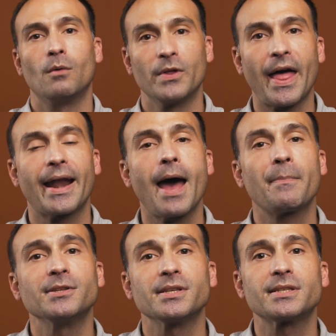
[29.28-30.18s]
When that
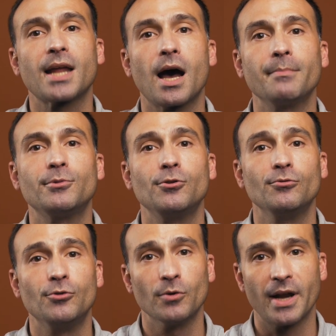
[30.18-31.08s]
happens, it's time to
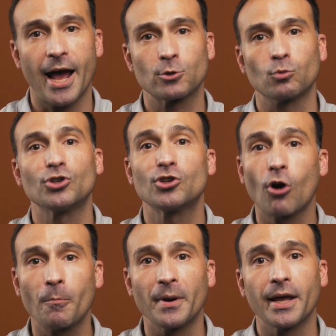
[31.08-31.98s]
do an actual
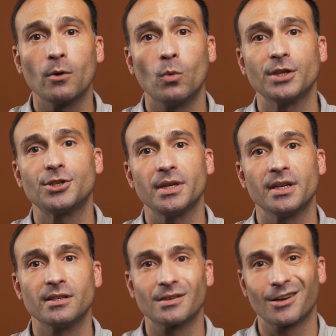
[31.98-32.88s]
sharpening, which
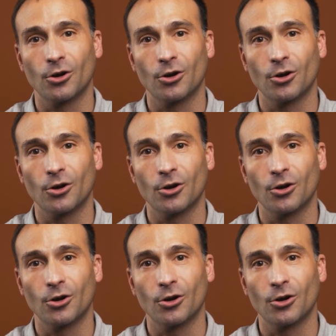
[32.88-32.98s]
is